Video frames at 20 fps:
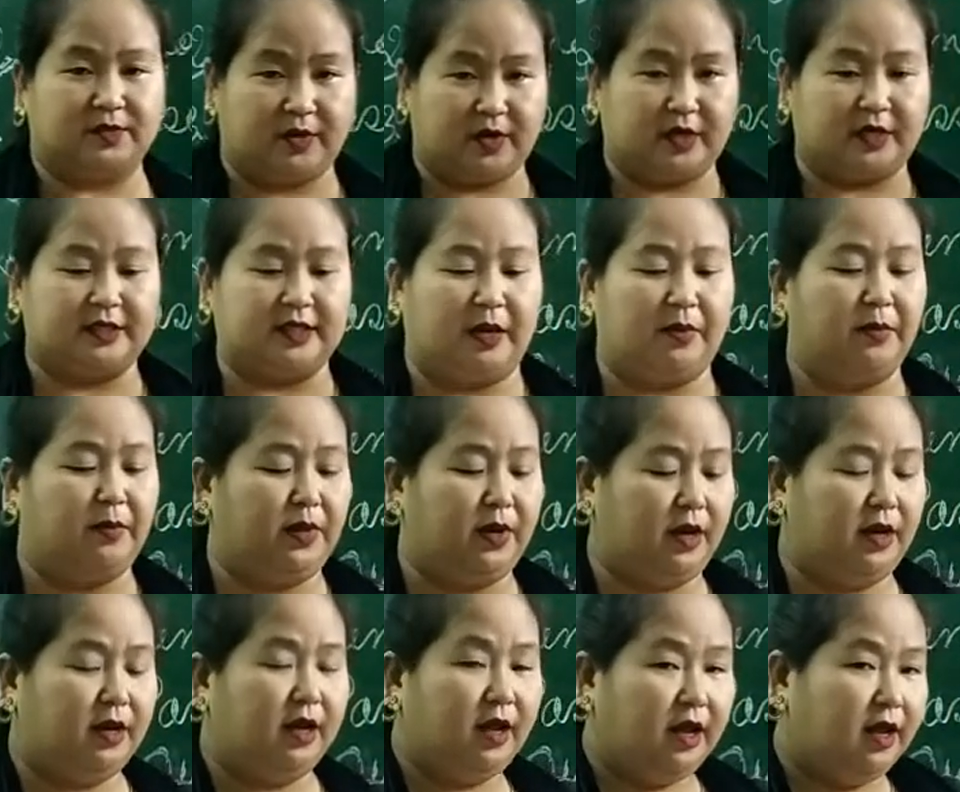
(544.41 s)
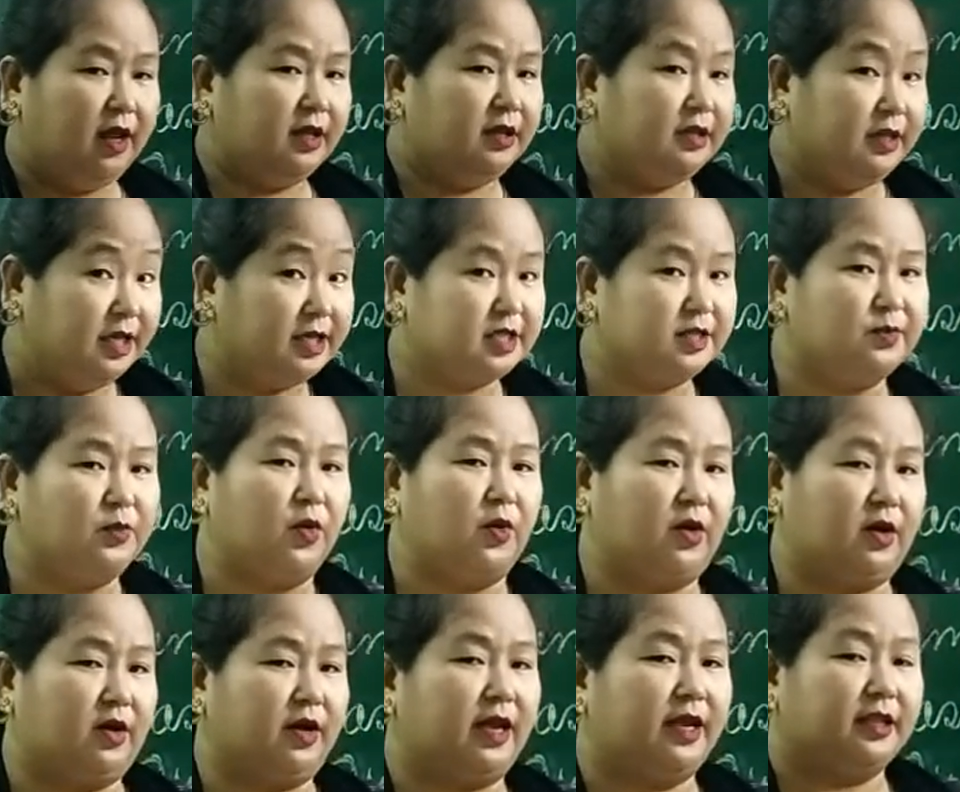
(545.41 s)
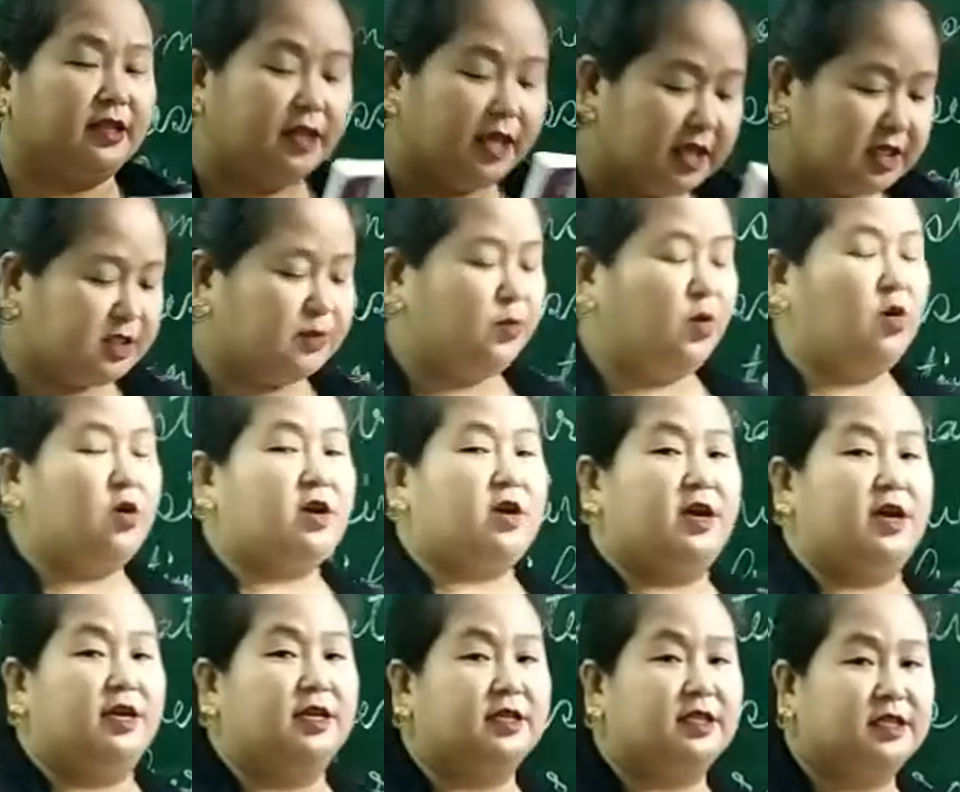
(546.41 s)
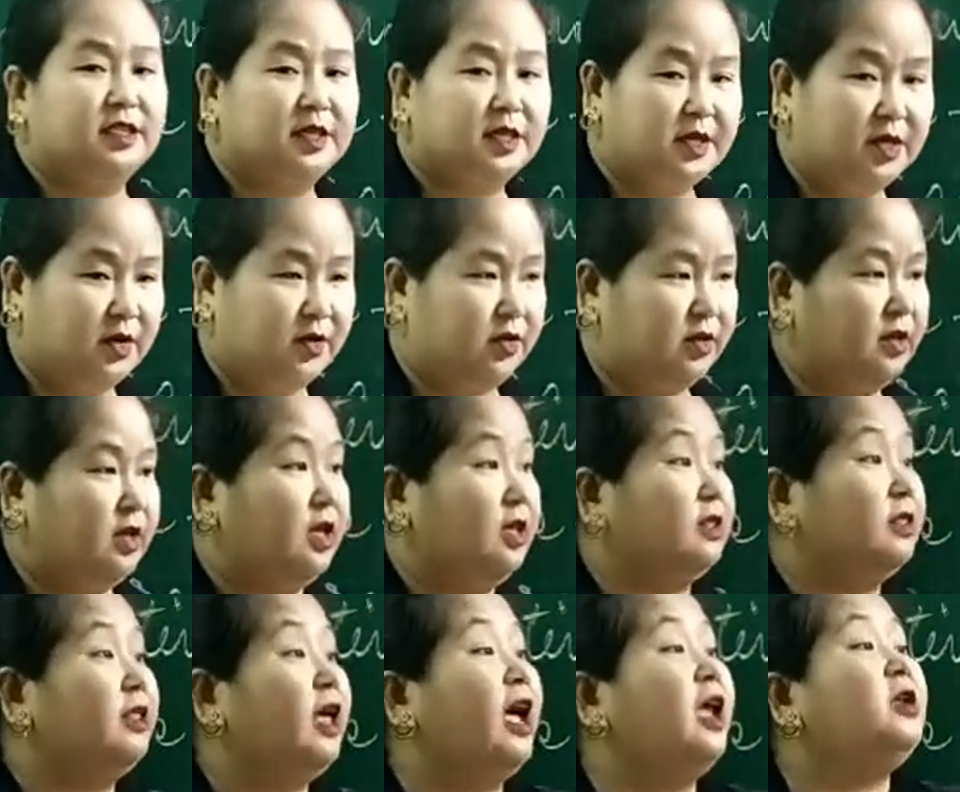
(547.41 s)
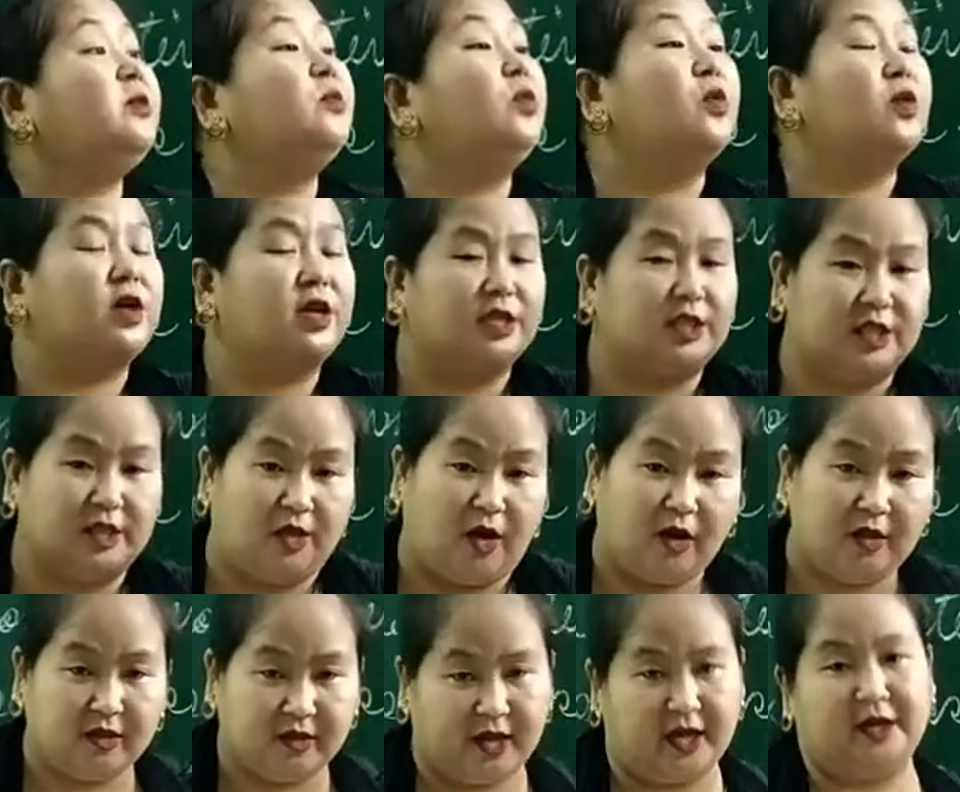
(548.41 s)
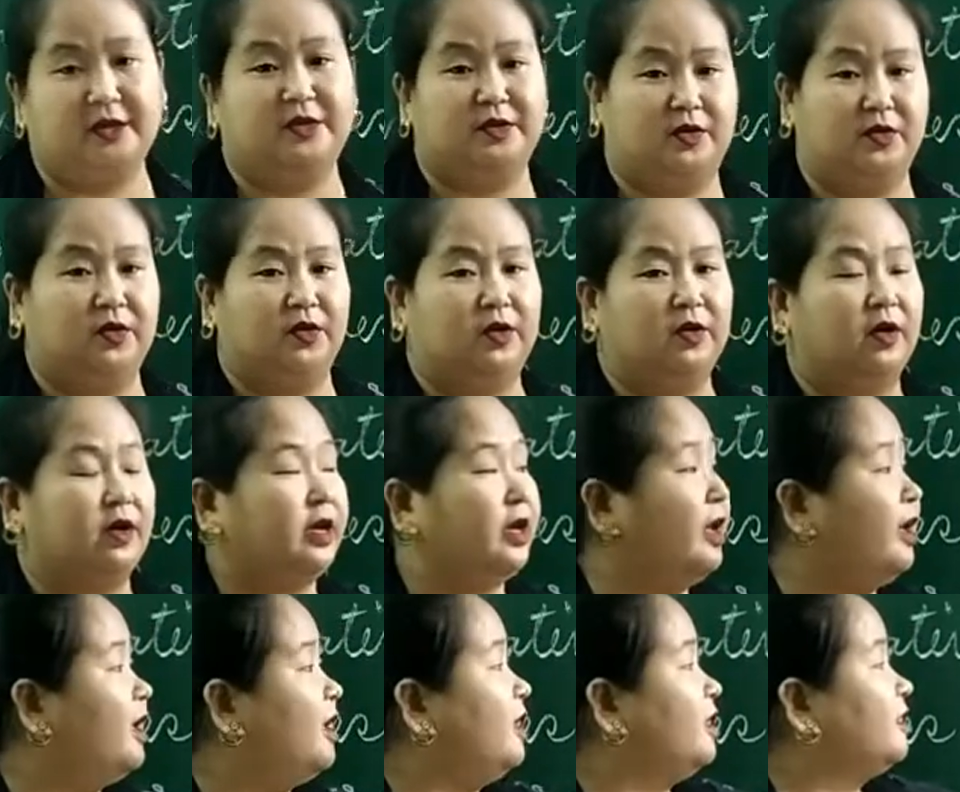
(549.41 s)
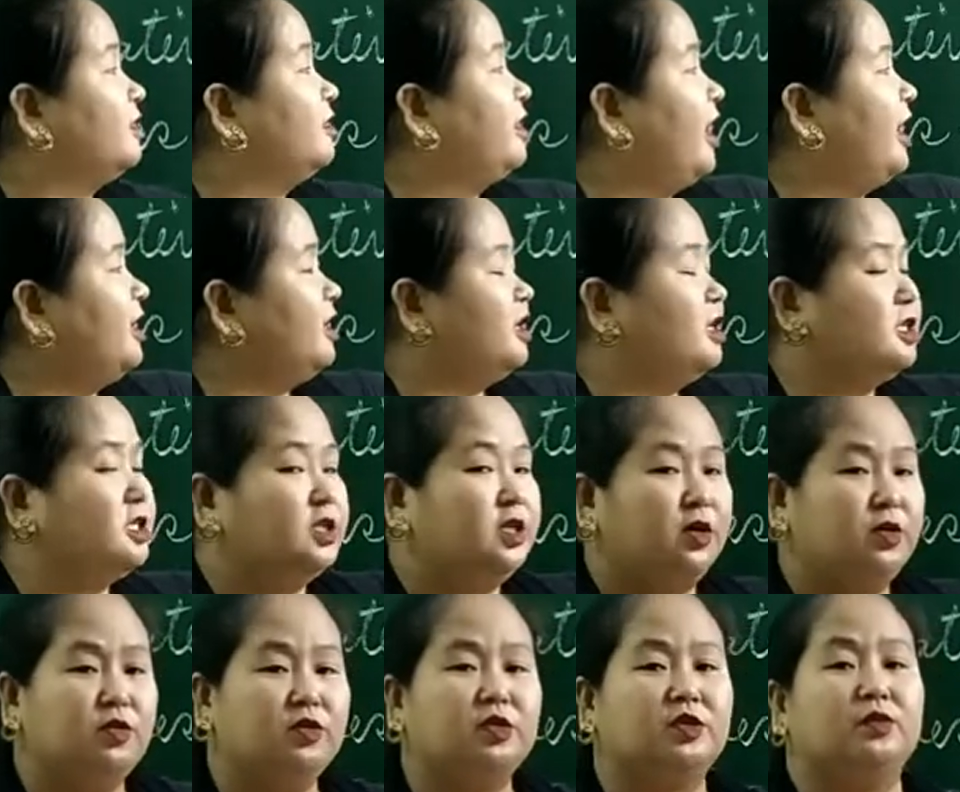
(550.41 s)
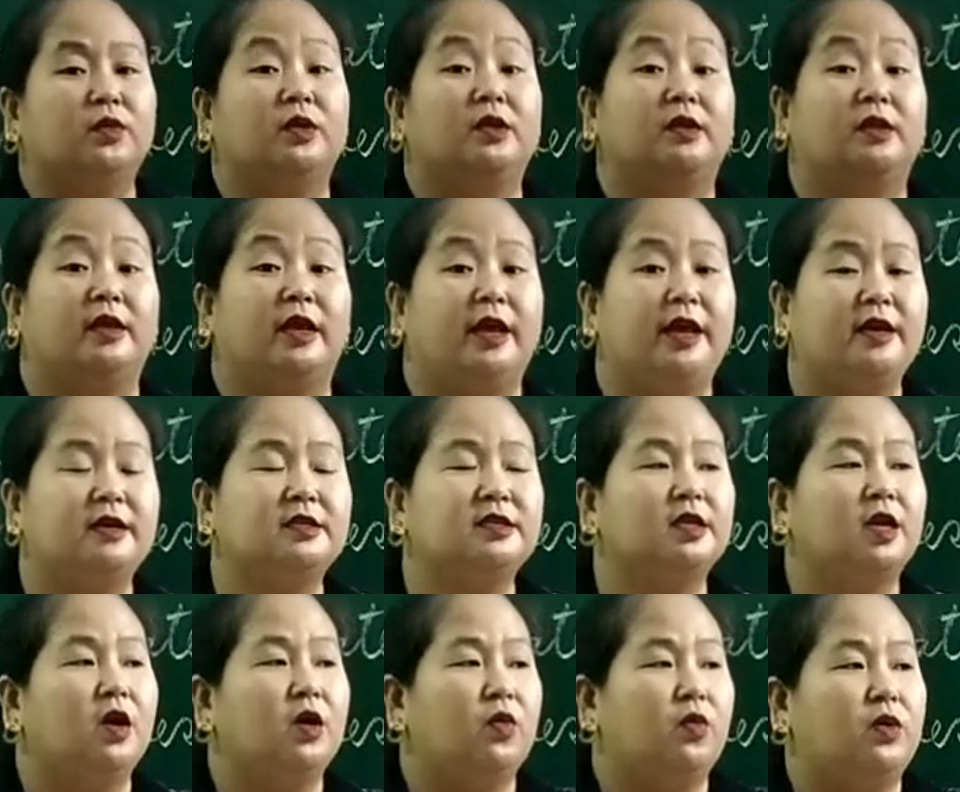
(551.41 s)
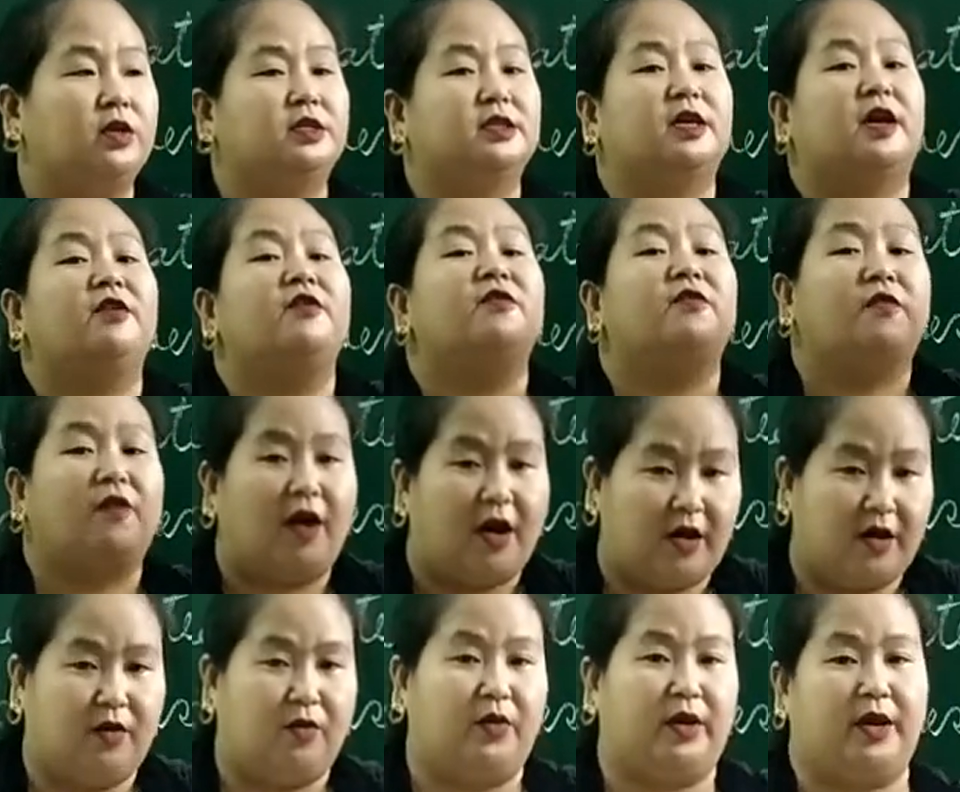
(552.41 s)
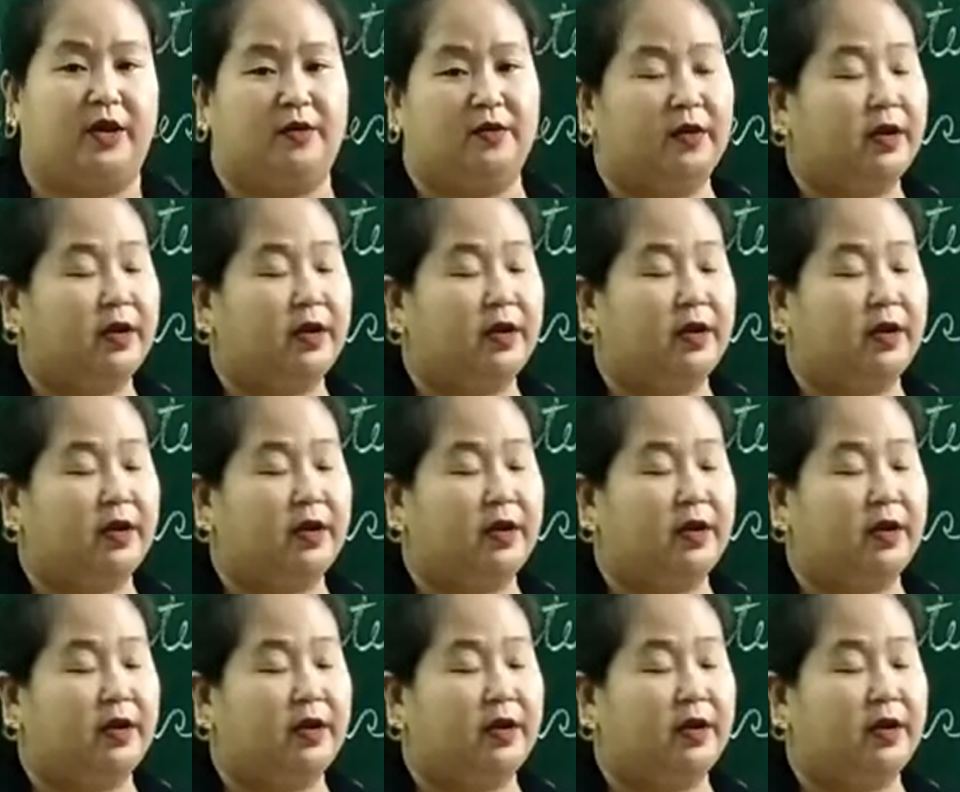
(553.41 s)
For example, this book. Okay, this book is good. That book is not that good. Okay, that is used with things which are far away.